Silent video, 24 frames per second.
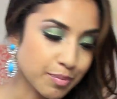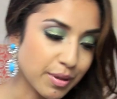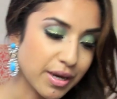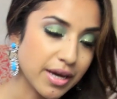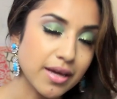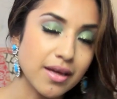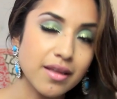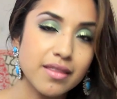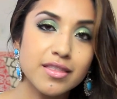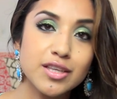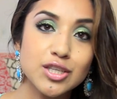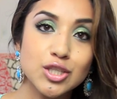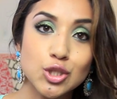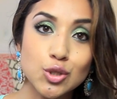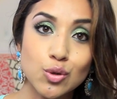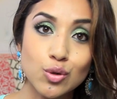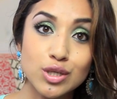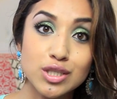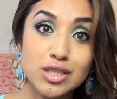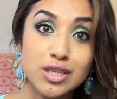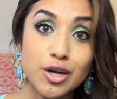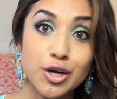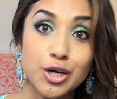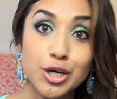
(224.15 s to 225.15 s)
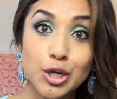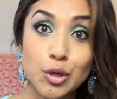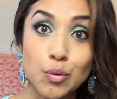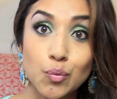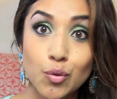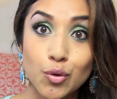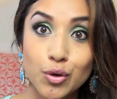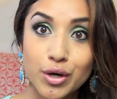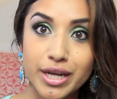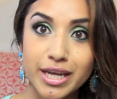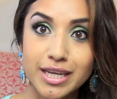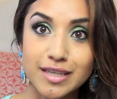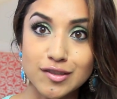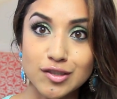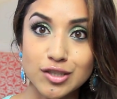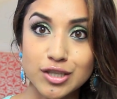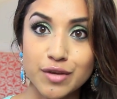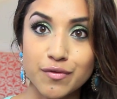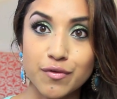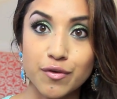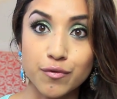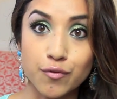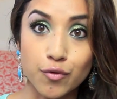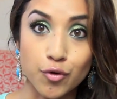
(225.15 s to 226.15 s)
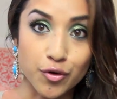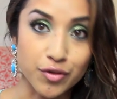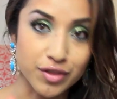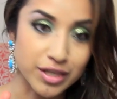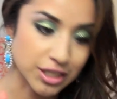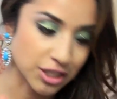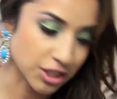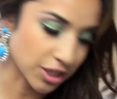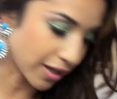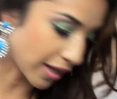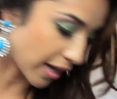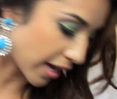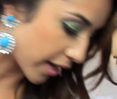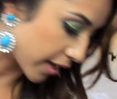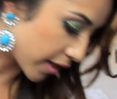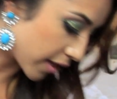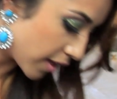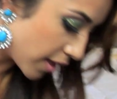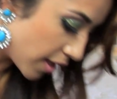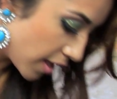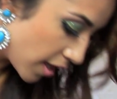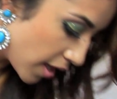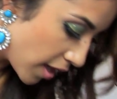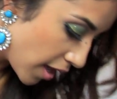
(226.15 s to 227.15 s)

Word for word: but the shorts I already wore yesterday for 4th of July.